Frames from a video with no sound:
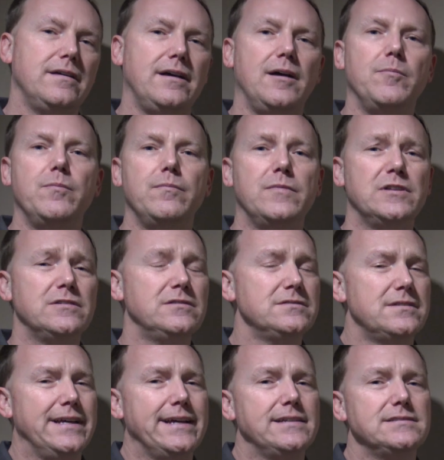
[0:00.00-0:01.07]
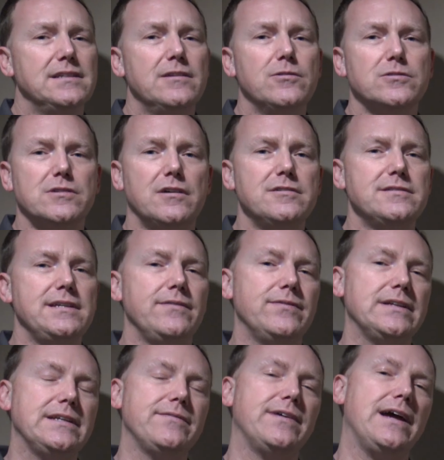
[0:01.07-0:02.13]
Uh, but those, like I said, those
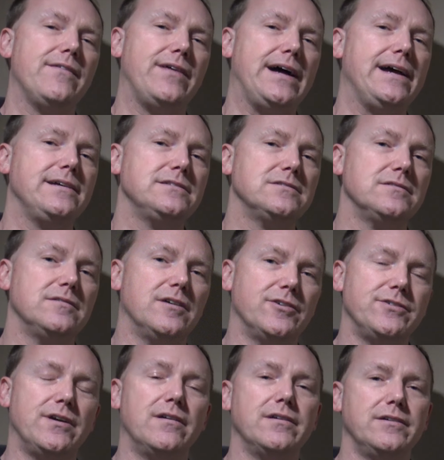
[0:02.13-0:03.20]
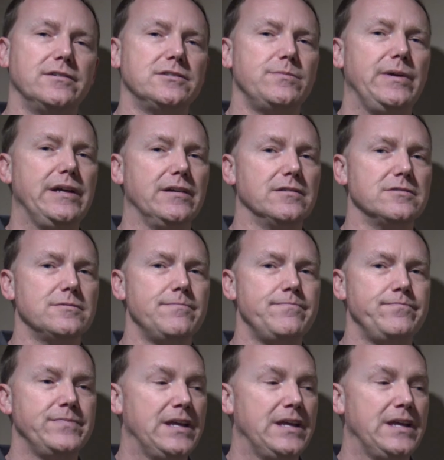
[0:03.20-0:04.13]
RC55Is are darn good speakers.